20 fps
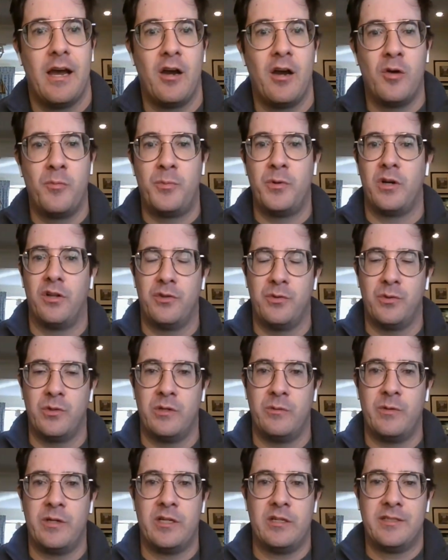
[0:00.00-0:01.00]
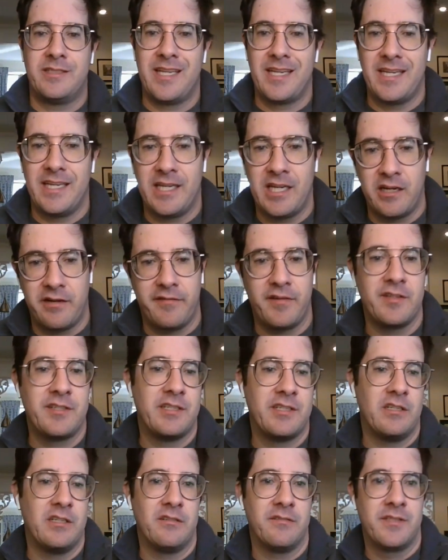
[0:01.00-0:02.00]
I hope you're all doing well, taking care of
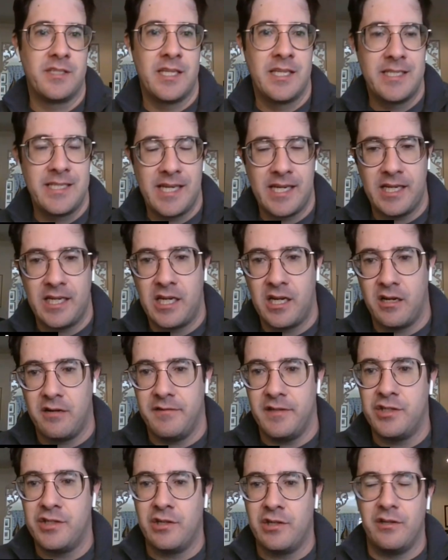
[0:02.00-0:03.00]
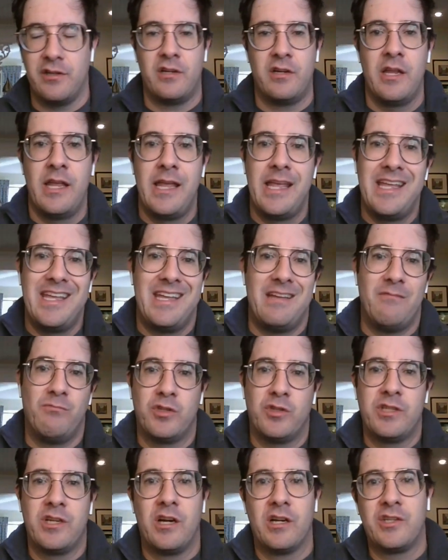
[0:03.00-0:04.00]
yourselves, taking care of each other. And
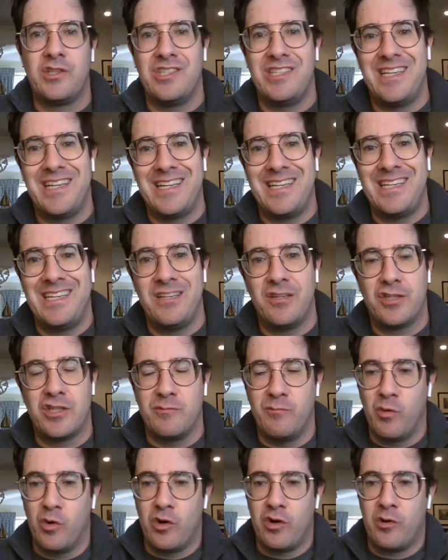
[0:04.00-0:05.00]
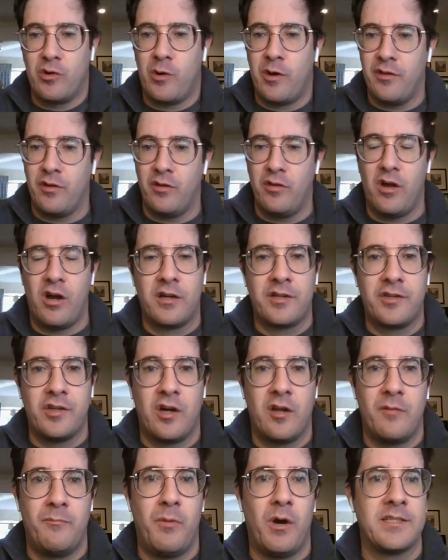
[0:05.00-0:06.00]
we'll talk to you again here tomorrow on the Locked
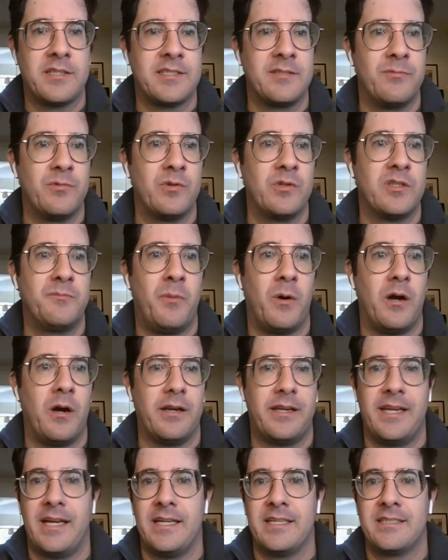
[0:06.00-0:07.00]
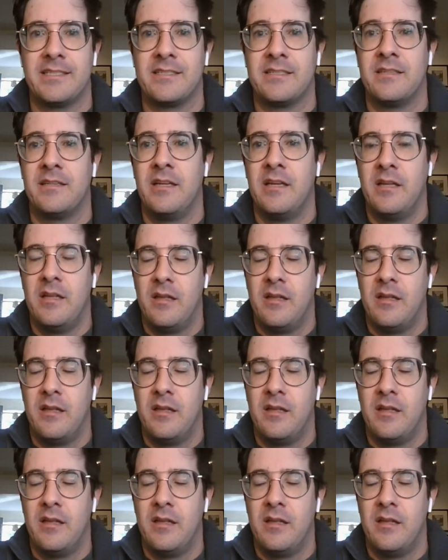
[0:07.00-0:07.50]
On Boston Bruins podcast,